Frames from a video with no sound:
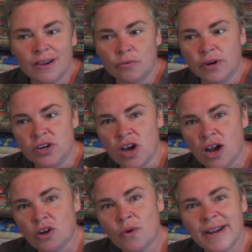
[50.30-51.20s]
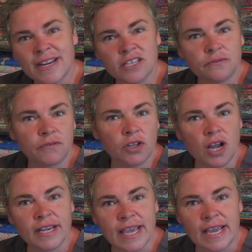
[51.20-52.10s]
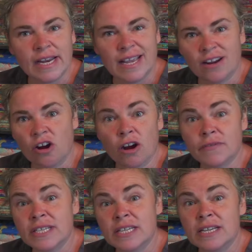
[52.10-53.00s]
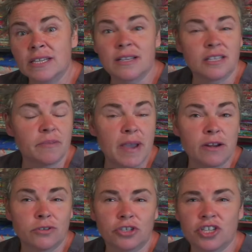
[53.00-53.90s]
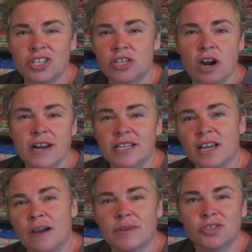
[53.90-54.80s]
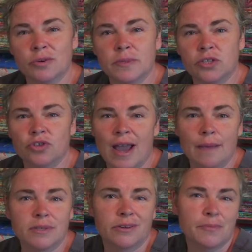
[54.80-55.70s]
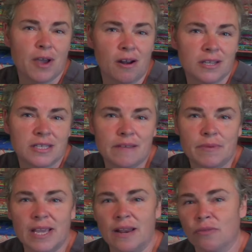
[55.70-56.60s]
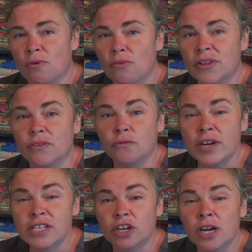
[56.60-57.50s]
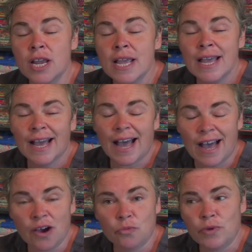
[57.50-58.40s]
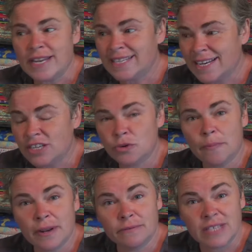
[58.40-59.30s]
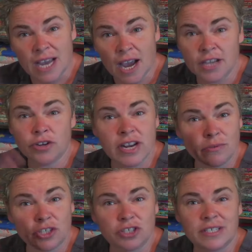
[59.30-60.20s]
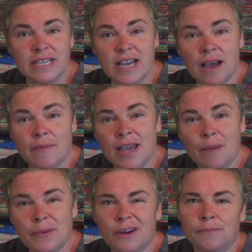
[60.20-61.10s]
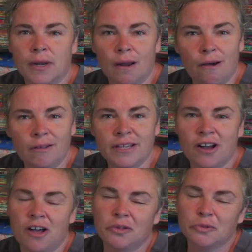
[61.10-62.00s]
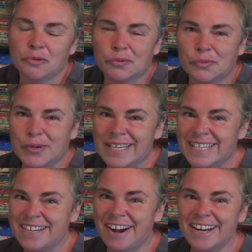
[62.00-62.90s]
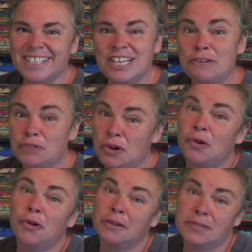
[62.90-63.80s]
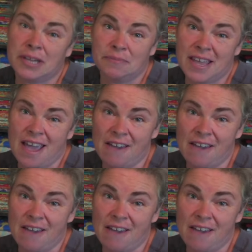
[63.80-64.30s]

we're not quite into full-on canning and harvest season. The tomatoes are just starting to come in dribs and drabs. So to be honest, they've been getting thrown in the freezer. Uh, we did do a bit of dehydrating, which you'll see coming up here. But all in all, we did not achieve the goal of something